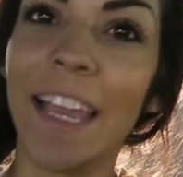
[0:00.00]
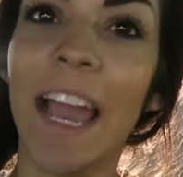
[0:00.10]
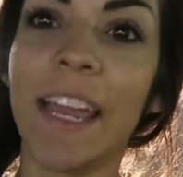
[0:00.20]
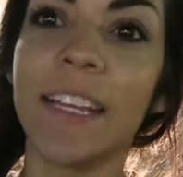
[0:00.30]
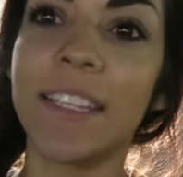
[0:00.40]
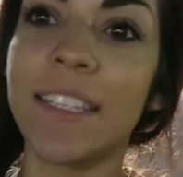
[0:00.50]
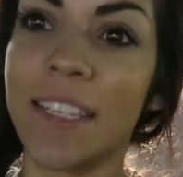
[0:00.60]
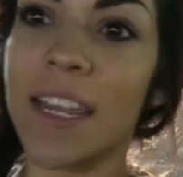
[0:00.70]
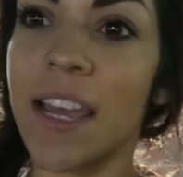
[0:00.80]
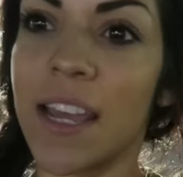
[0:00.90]
Like I can
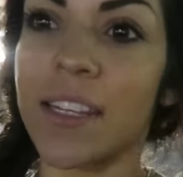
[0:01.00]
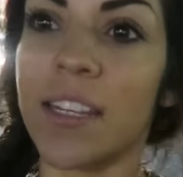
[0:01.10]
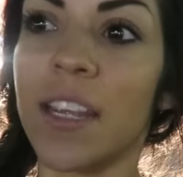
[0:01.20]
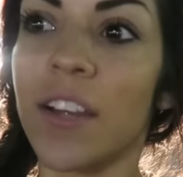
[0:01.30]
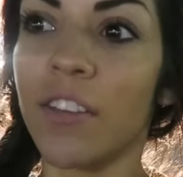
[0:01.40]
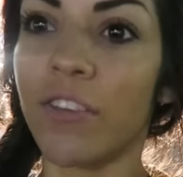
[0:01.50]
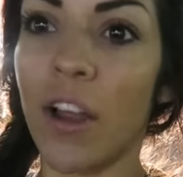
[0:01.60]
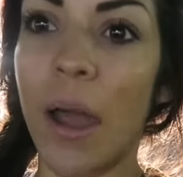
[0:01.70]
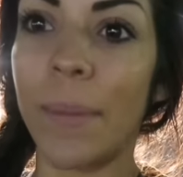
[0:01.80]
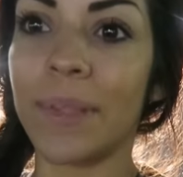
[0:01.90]
see it
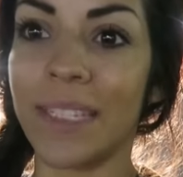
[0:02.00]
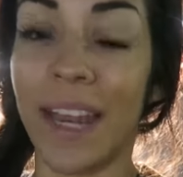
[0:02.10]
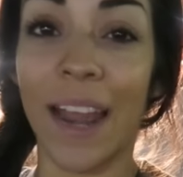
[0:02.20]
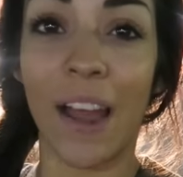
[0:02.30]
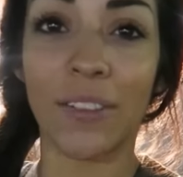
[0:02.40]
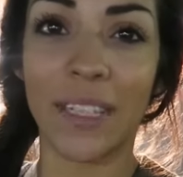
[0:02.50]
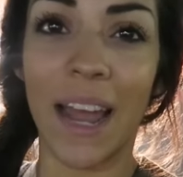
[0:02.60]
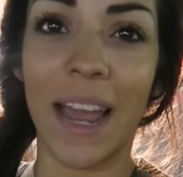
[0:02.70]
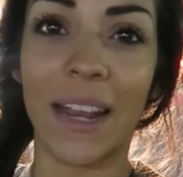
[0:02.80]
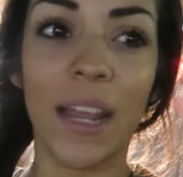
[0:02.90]
from standing
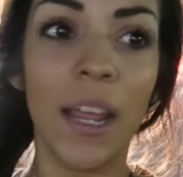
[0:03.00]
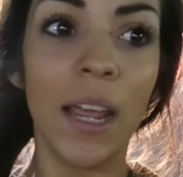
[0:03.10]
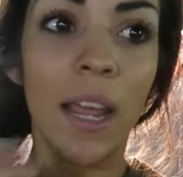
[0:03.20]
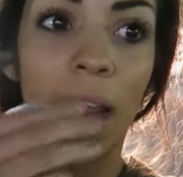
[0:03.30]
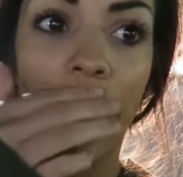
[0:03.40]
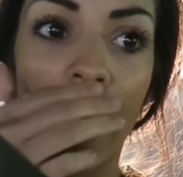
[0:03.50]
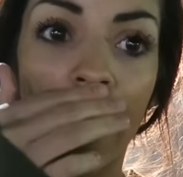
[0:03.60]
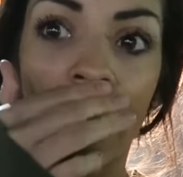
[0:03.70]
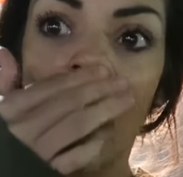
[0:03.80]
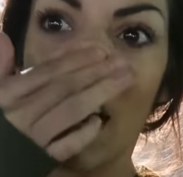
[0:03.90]
outside.
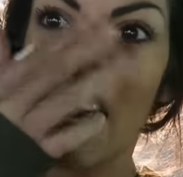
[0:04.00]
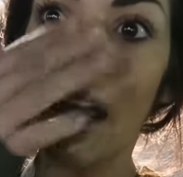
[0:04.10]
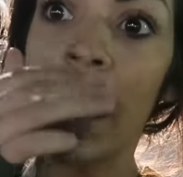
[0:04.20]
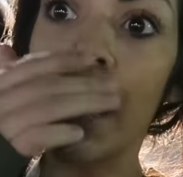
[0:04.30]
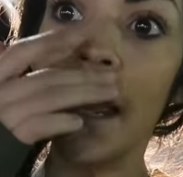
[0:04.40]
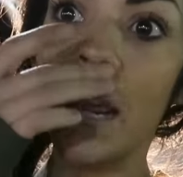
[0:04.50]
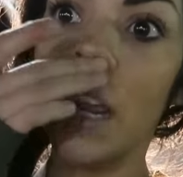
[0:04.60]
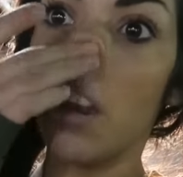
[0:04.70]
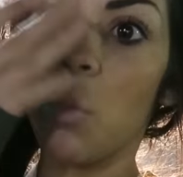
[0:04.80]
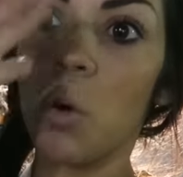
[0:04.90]
And
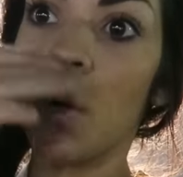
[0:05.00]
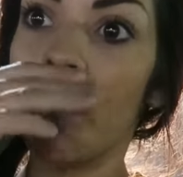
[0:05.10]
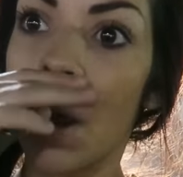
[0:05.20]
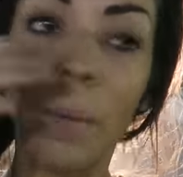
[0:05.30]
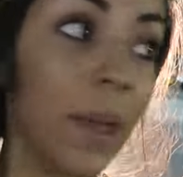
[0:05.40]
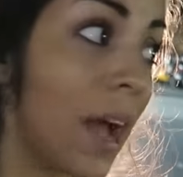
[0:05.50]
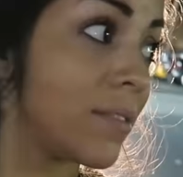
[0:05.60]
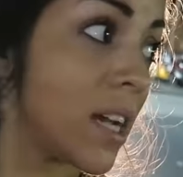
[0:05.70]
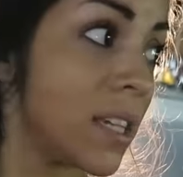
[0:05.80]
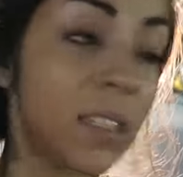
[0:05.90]
I will probably
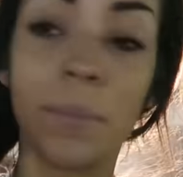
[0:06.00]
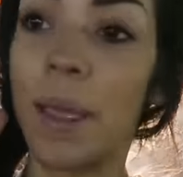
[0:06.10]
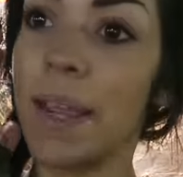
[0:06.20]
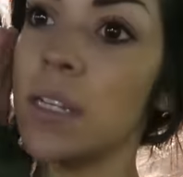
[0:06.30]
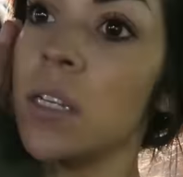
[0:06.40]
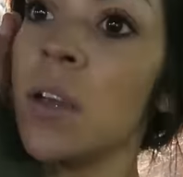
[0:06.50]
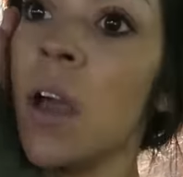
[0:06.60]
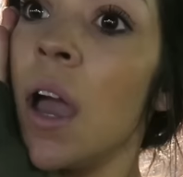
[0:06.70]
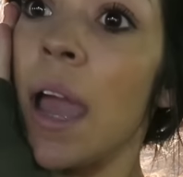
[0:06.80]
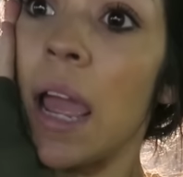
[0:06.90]
have to estimate
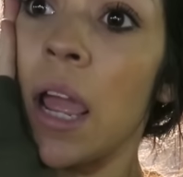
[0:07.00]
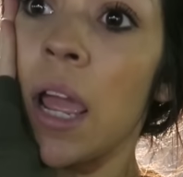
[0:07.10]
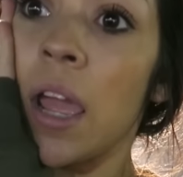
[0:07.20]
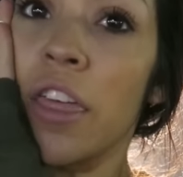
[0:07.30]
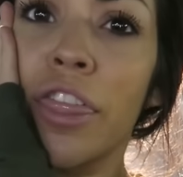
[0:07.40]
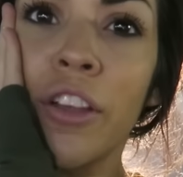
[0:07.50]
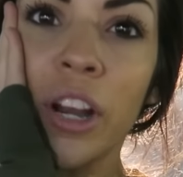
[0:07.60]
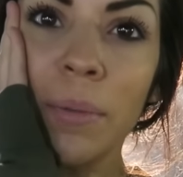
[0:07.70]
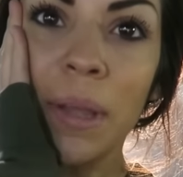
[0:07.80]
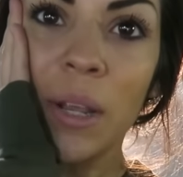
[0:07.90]
a
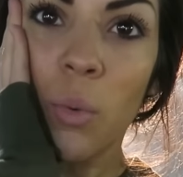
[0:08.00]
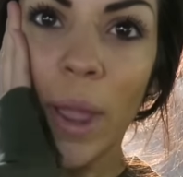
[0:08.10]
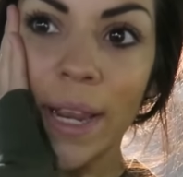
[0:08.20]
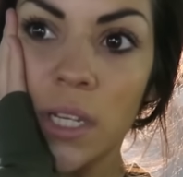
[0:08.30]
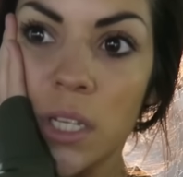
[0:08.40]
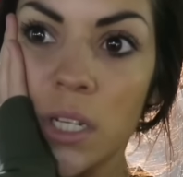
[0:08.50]
30 minute wait.